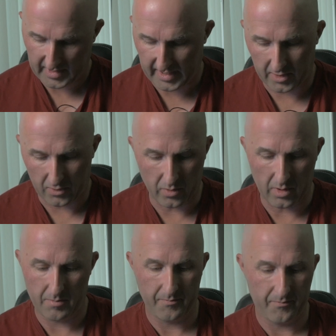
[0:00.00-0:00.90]
And you will
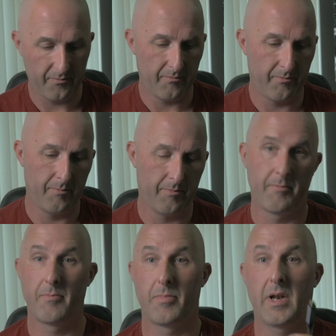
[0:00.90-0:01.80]

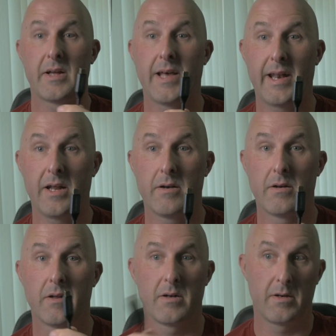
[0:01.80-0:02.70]
plug that in
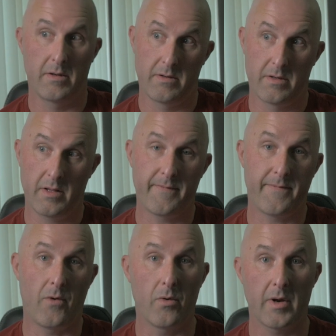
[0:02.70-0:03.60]
to the
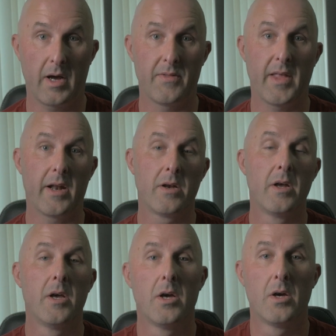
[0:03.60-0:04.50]
phone, and then
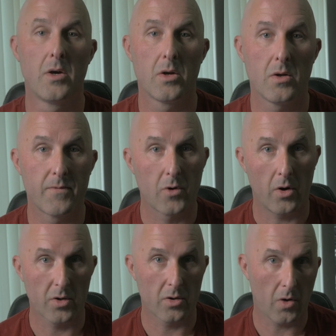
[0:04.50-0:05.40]
you've
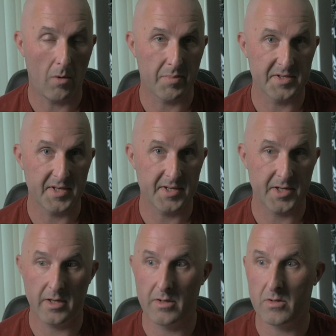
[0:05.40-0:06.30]
got your
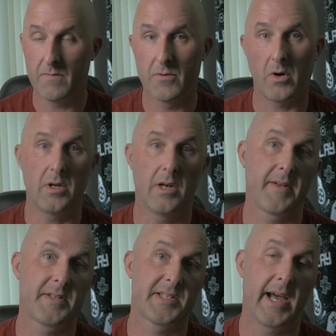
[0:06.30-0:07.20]
composition, you've got your
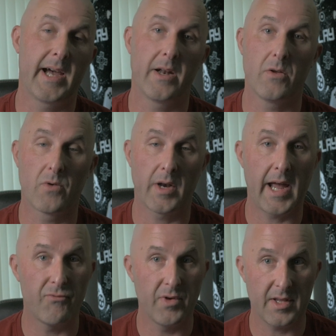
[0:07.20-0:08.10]
light stand, you've got
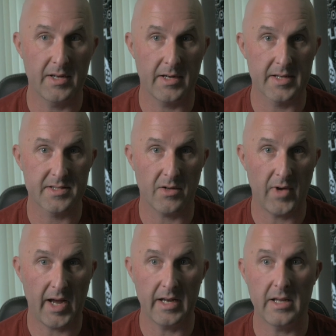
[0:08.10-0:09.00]
everything nice and
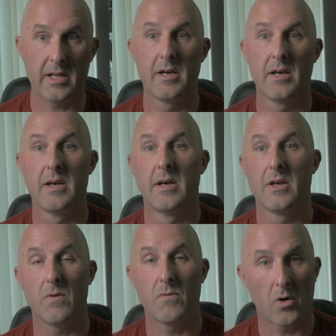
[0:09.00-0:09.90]
ready,
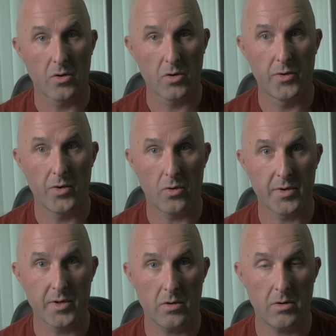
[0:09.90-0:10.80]
you've got good
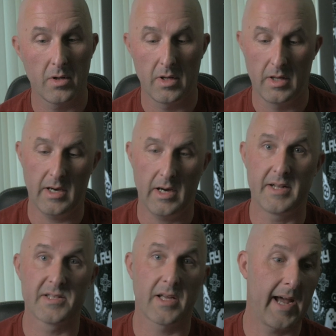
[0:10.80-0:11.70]
audio, and
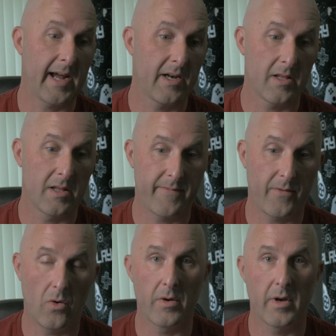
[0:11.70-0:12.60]
it's connected to the
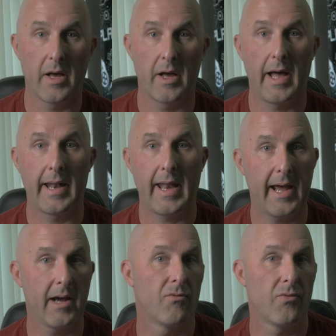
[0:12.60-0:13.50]
phone, and
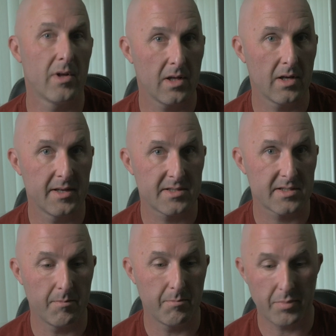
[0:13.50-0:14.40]
everything is
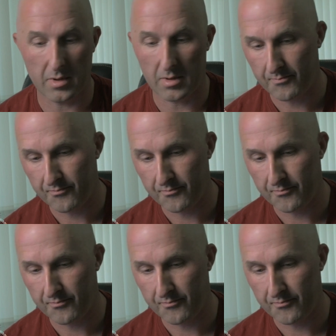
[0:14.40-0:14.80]
simple.